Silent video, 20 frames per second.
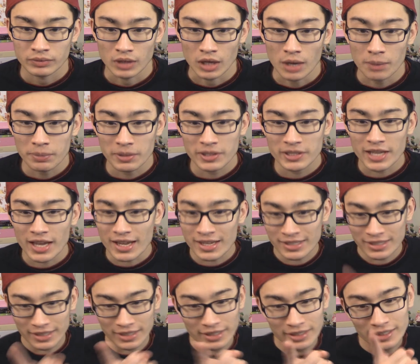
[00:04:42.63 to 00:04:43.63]
Oh, there's
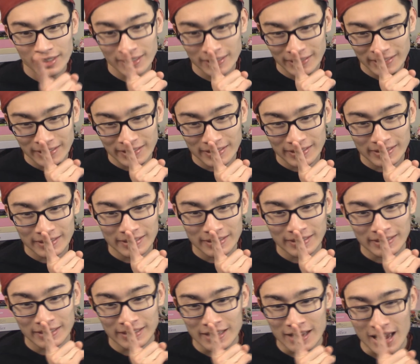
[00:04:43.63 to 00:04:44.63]
Exy.
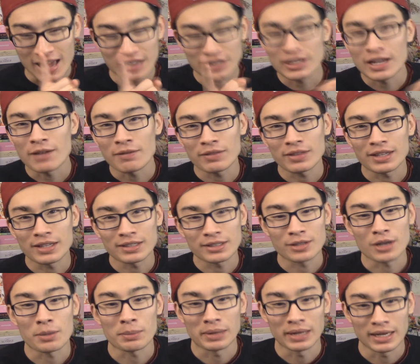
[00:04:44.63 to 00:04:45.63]
I actually have a thing to
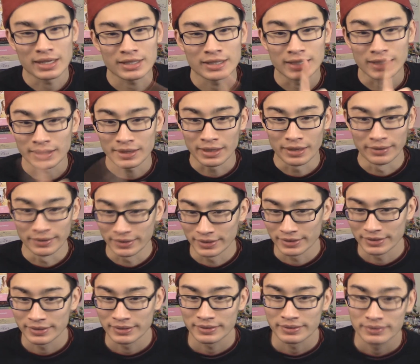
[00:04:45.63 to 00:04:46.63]
talk about Exy at the end.
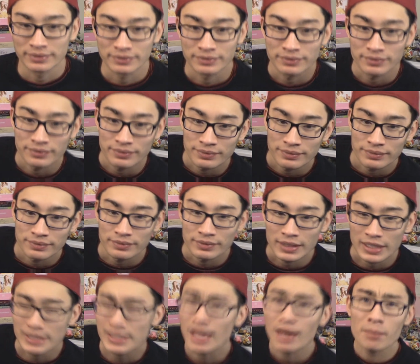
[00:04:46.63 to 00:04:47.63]

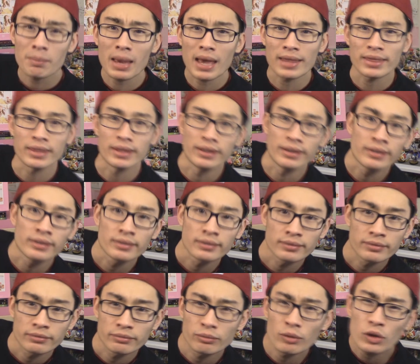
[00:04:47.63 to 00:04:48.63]
Is that a bad thing?
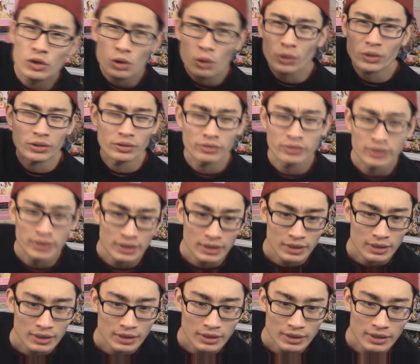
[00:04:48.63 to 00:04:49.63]
Well, sort of.
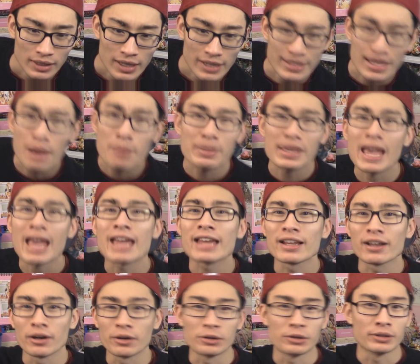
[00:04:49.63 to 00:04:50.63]
It's not me
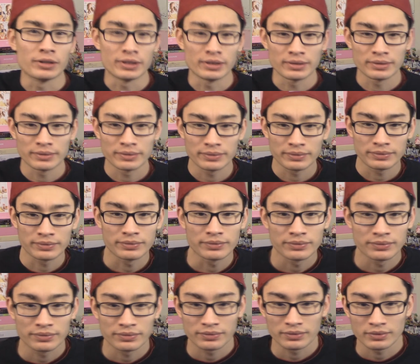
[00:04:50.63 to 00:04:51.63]
hating on her.
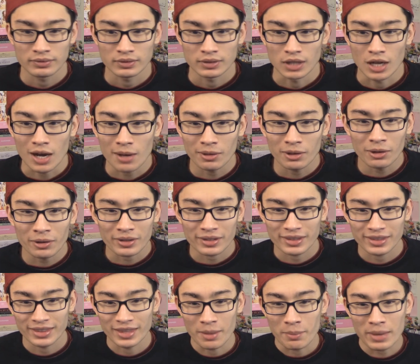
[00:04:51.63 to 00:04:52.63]
Oh, look,
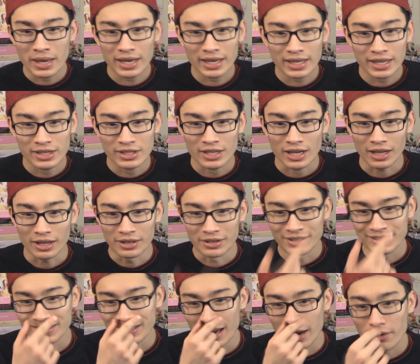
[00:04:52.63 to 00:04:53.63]
the mannequin
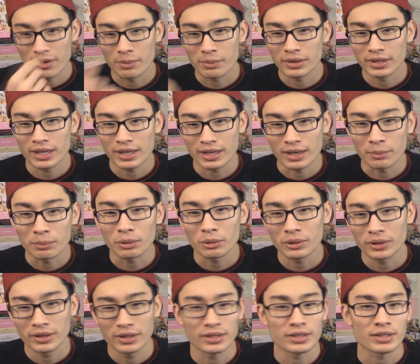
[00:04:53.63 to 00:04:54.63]
challenge. I remember they
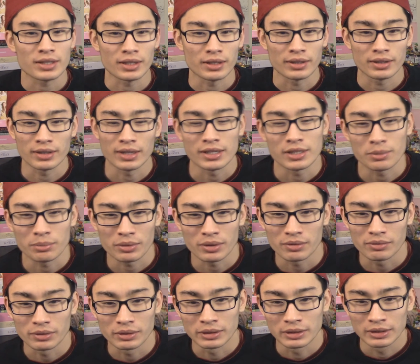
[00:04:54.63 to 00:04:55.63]
uploaded this like as a
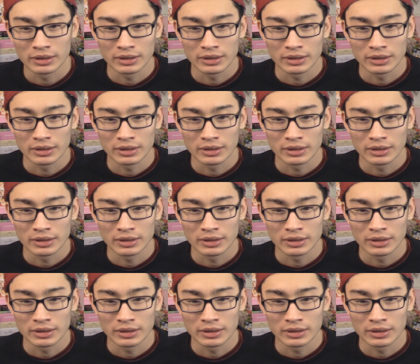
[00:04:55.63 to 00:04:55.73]
preview.